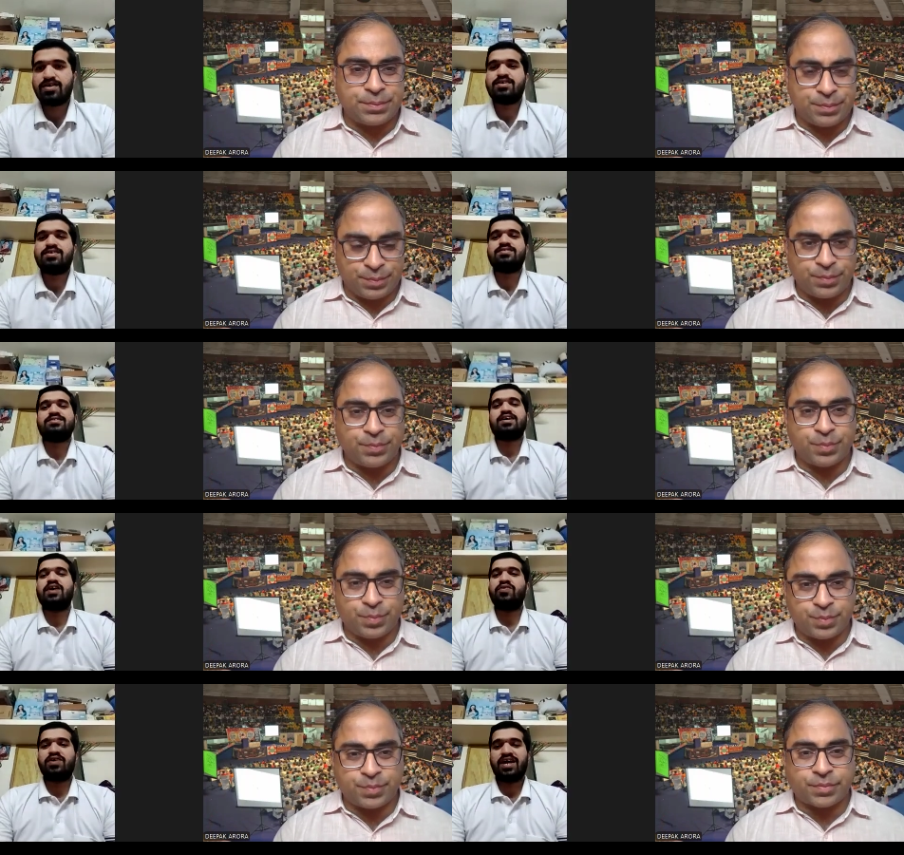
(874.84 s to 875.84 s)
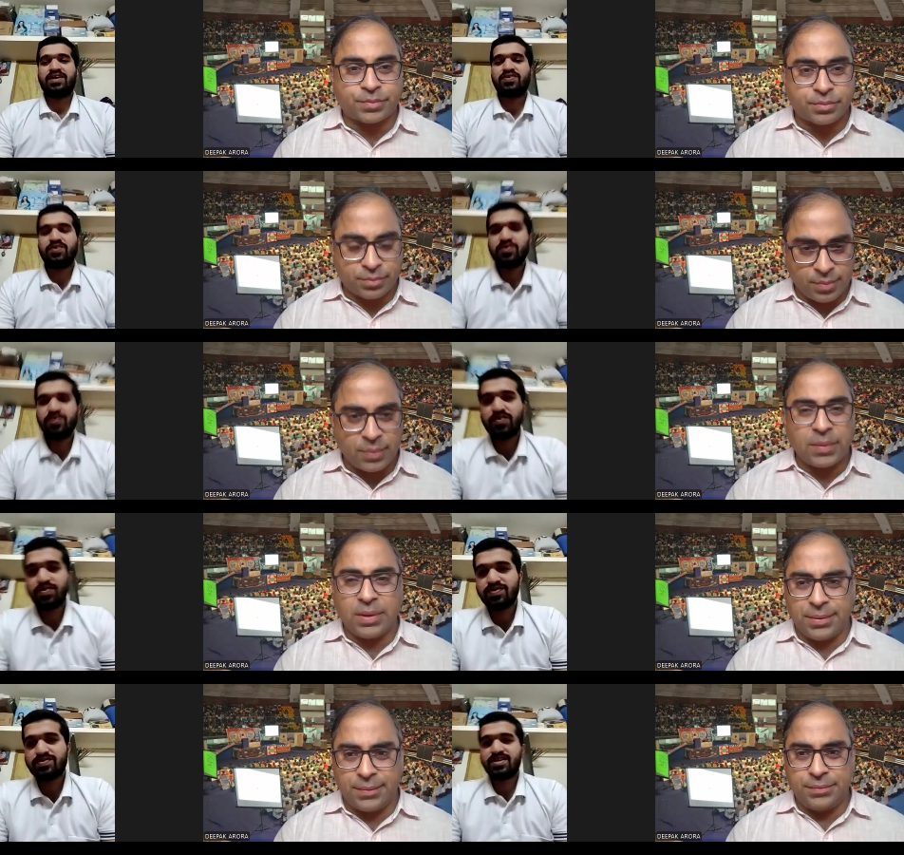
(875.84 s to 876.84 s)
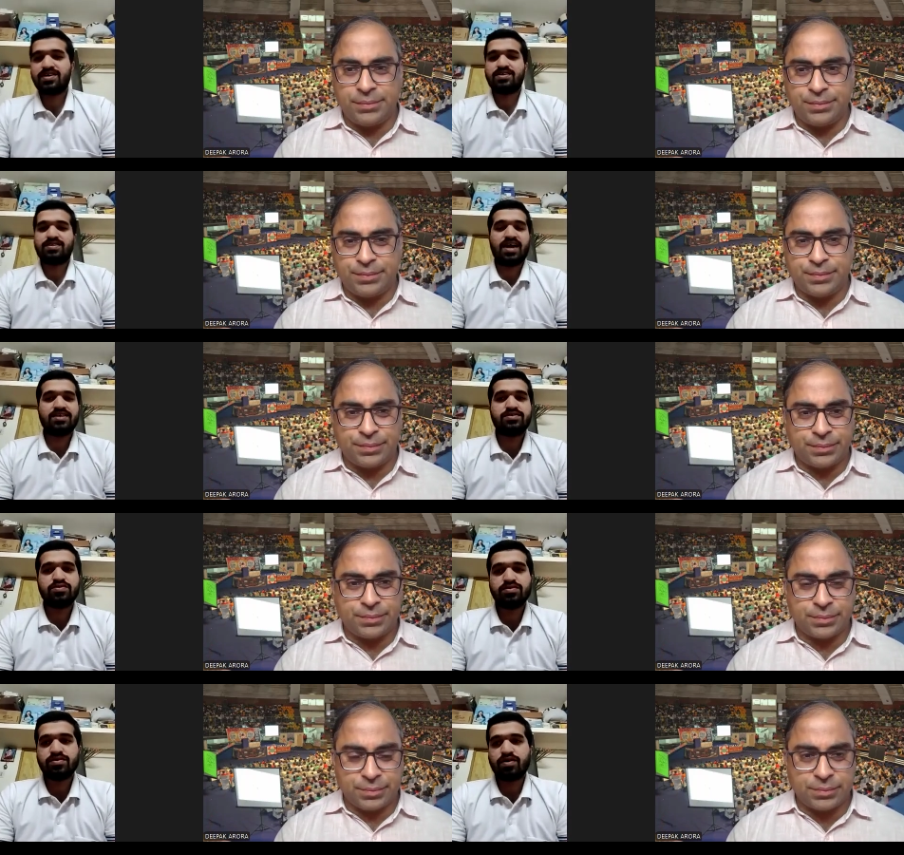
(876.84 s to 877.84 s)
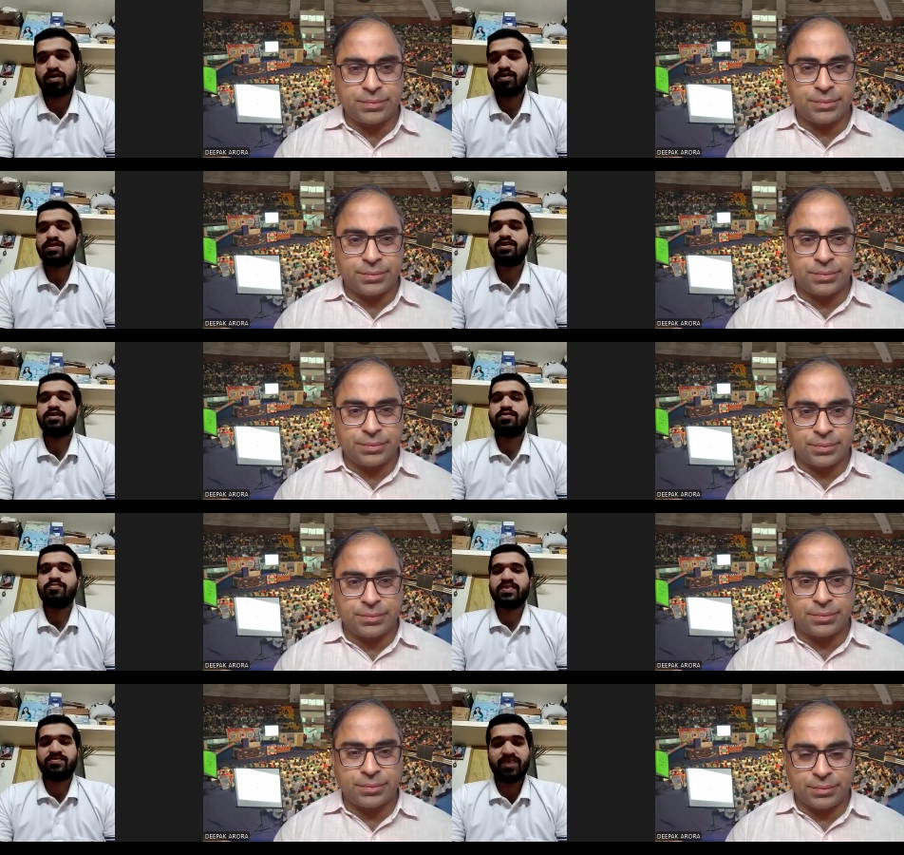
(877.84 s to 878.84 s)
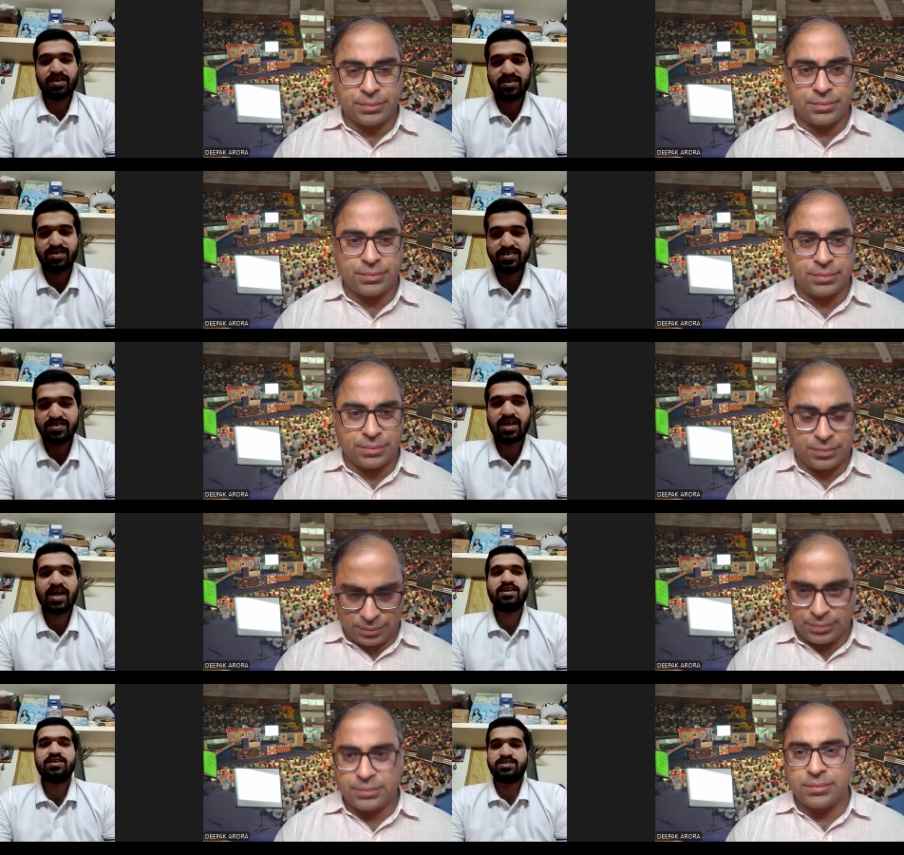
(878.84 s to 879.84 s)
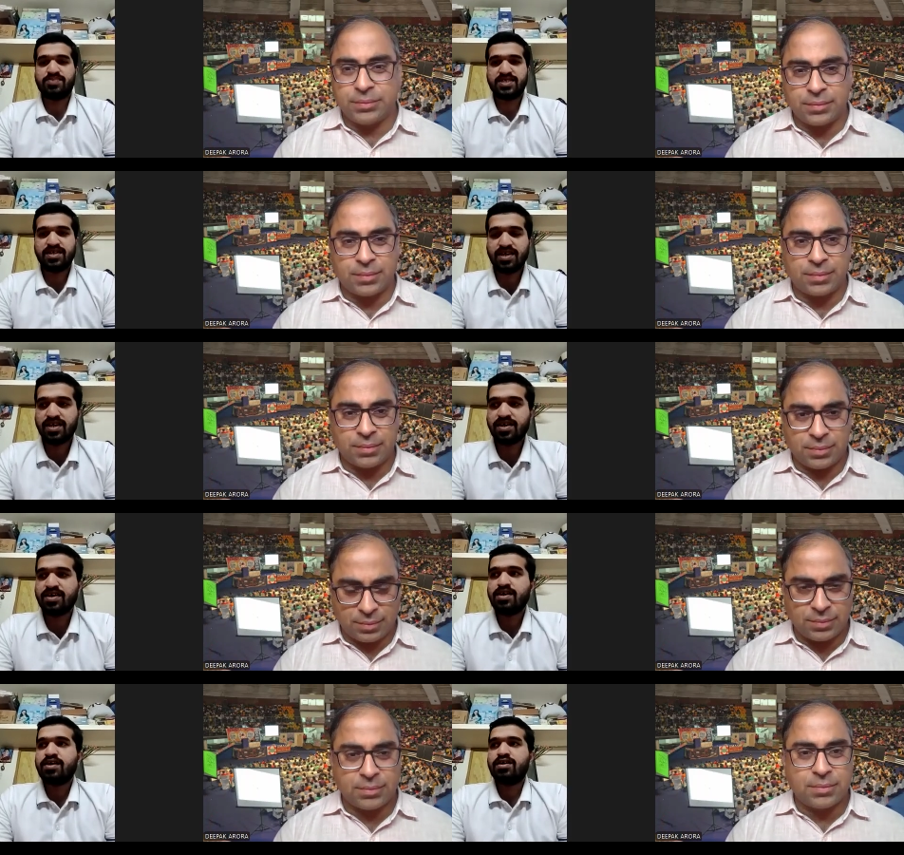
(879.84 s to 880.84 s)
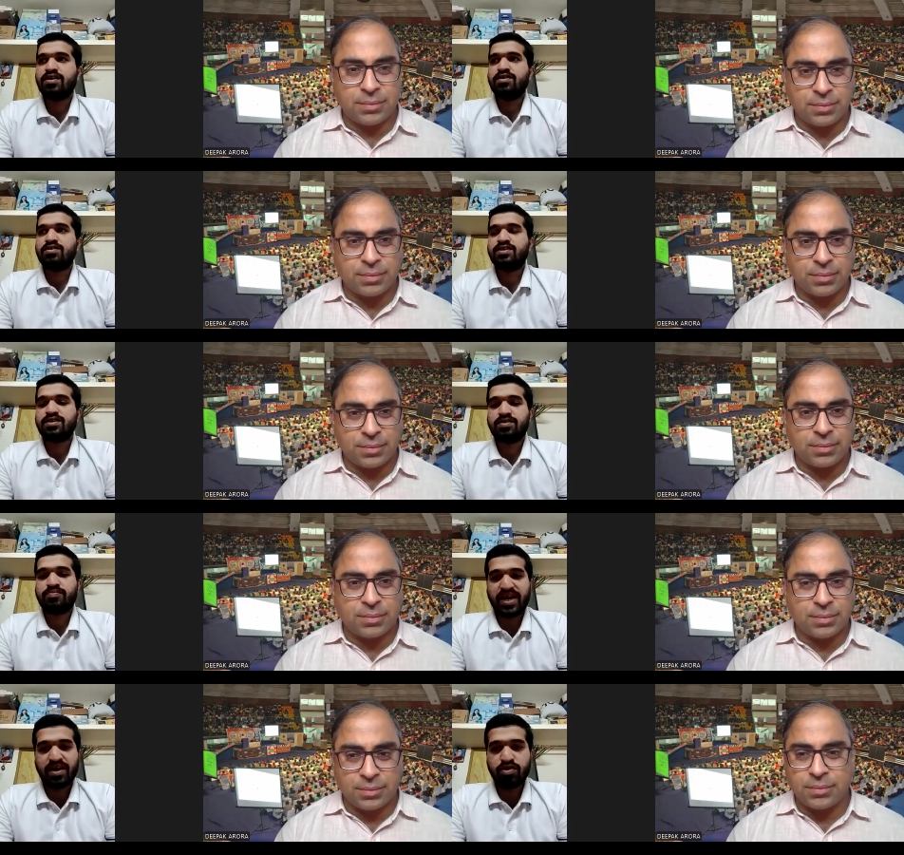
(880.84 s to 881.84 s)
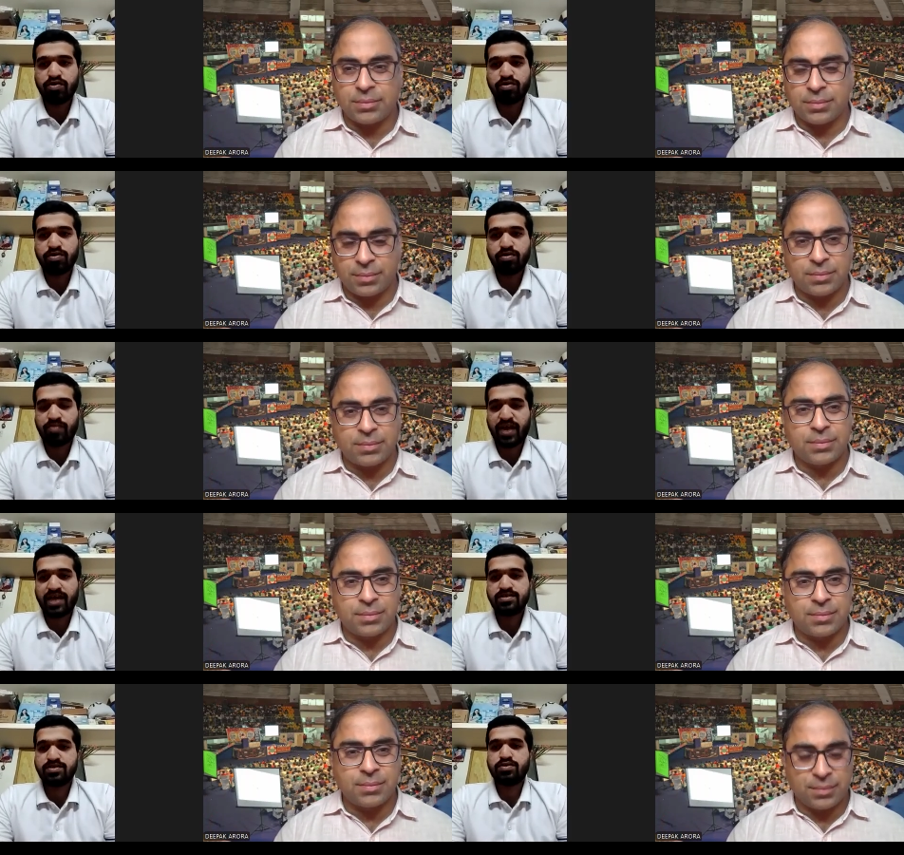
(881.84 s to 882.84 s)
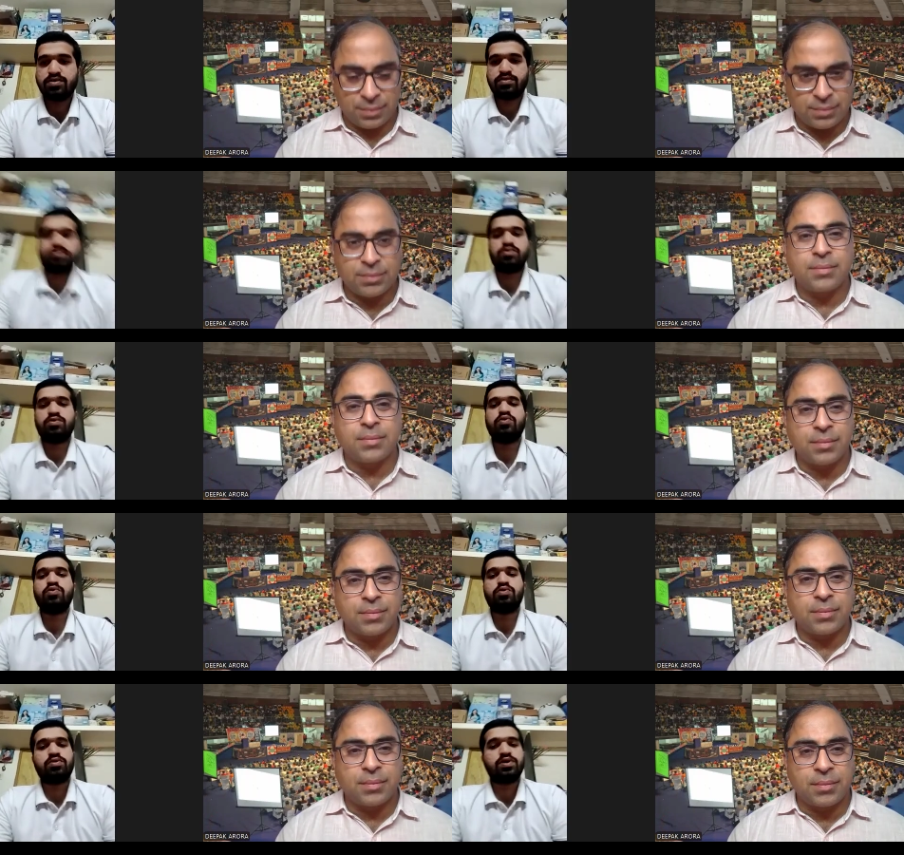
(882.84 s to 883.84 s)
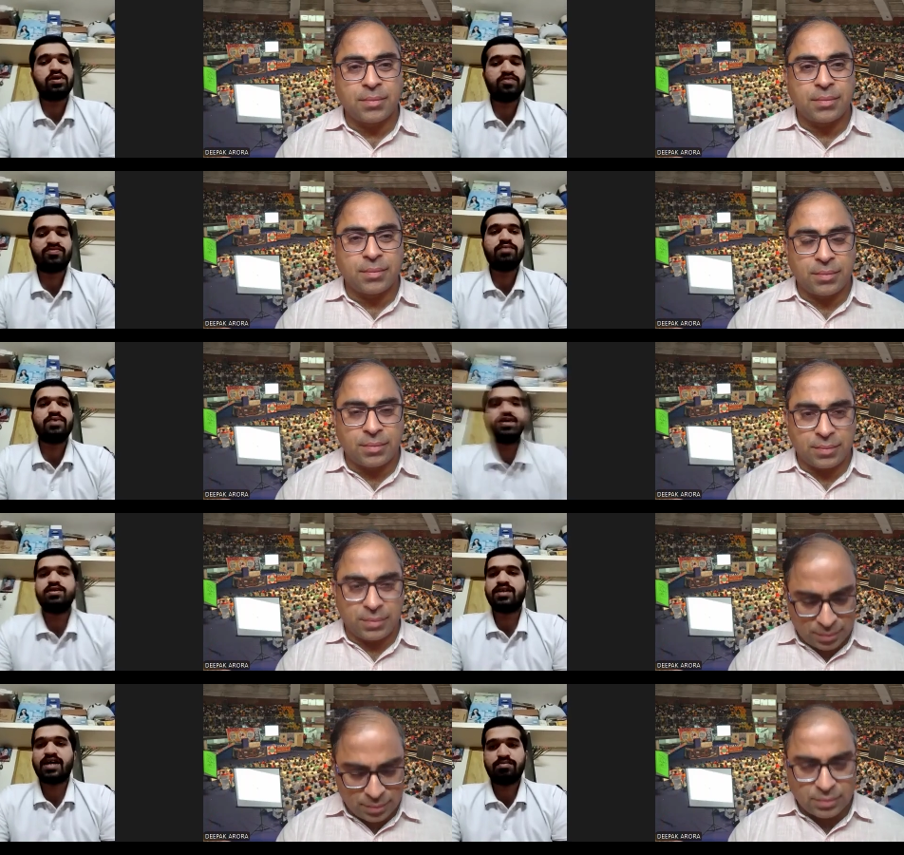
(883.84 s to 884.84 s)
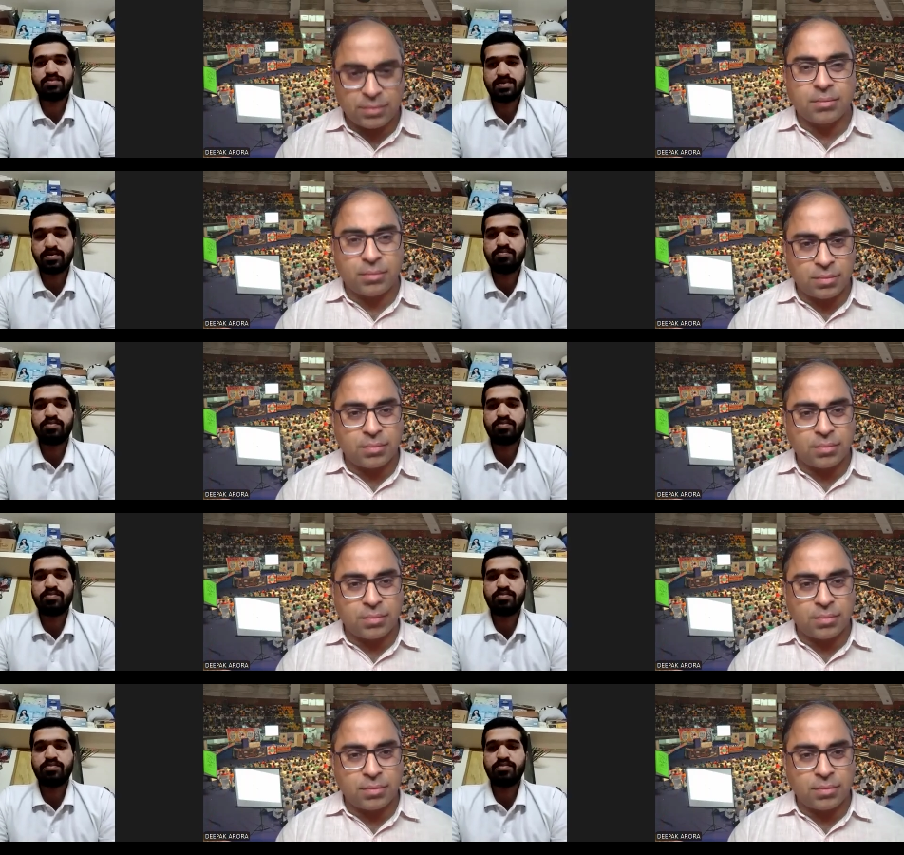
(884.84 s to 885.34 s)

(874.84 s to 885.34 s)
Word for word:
Speaker 1: I would like to say thanks to all the faculty, sir, and especially the Bengaluru branch who gifted me the DAMS